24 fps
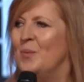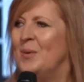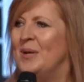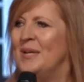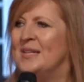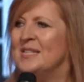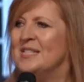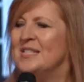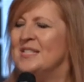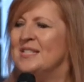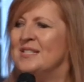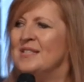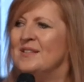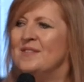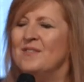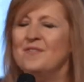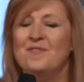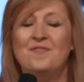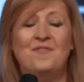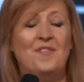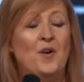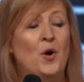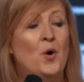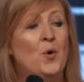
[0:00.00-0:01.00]
we just
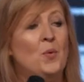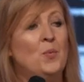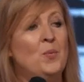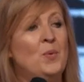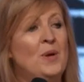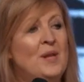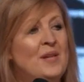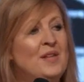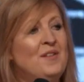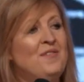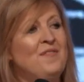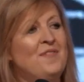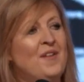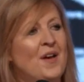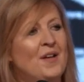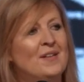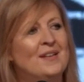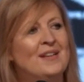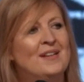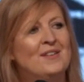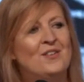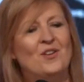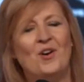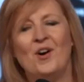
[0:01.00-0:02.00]
felt really
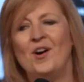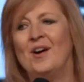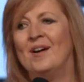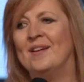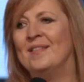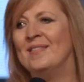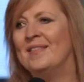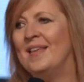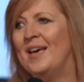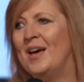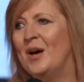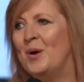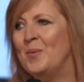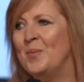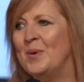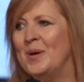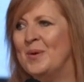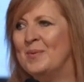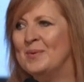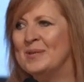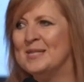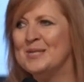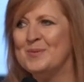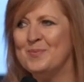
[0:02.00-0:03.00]
felt in God that
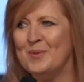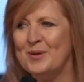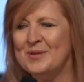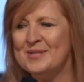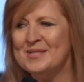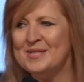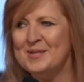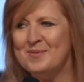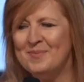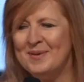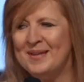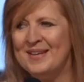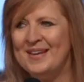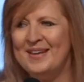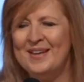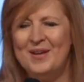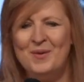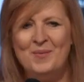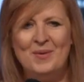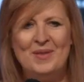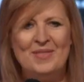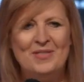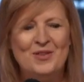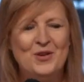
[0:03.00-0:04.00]
we were supposed to be
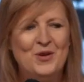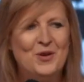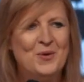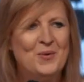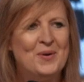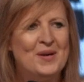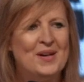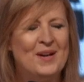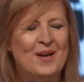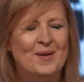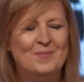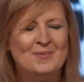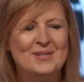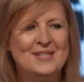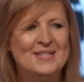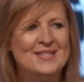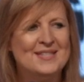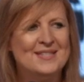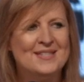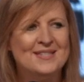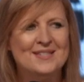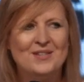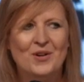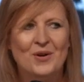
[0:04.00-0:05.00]
here with you, and I'm
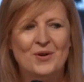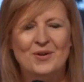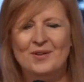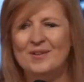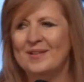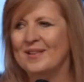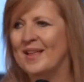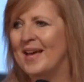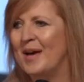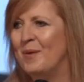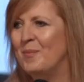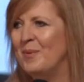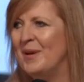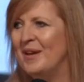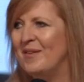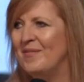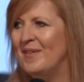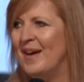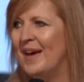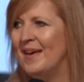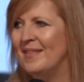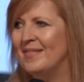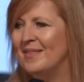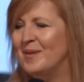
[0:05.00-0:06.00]
just so glad we have
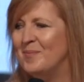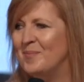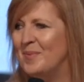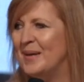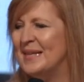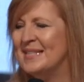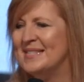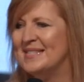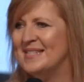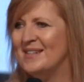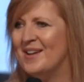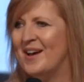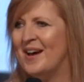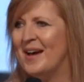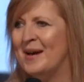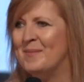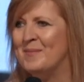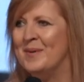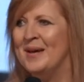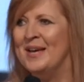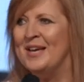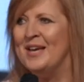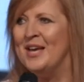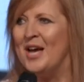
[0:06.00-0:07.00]
had the best
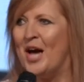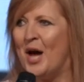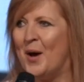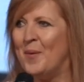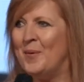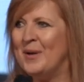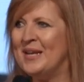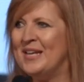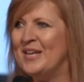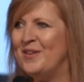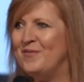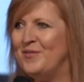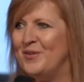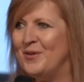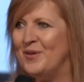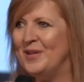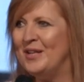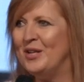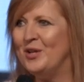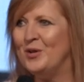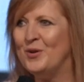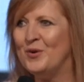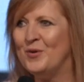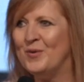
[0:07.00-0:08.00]
time. I want to give you a
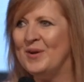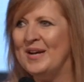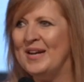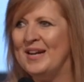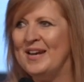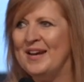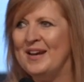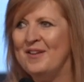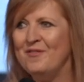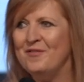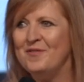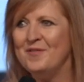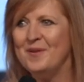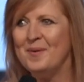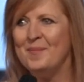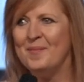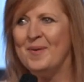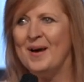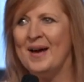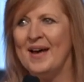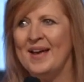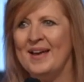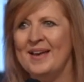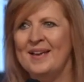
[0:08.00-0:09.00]
little greeting from
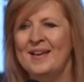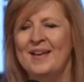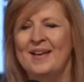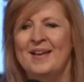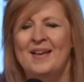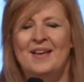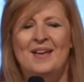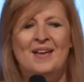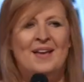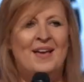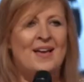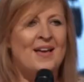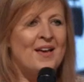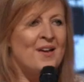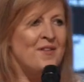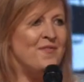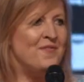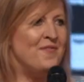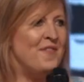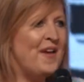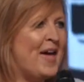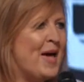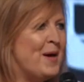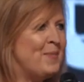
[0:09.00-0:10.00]
my
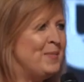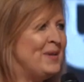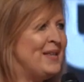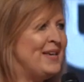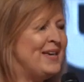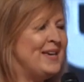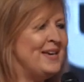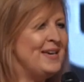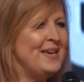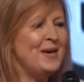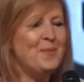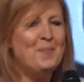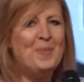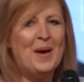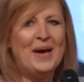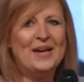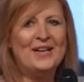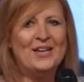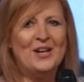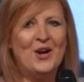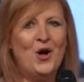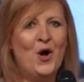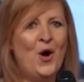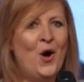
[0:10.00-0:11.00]
family
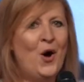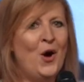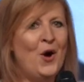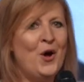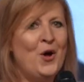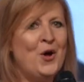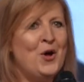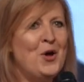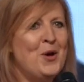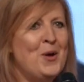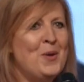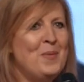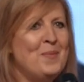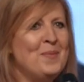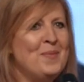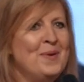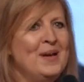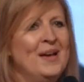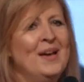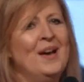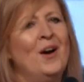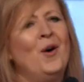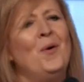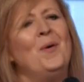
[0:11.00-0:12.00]
back at home.
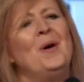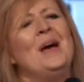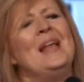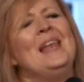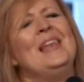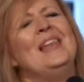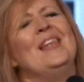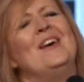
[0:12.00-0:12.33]
Oh, I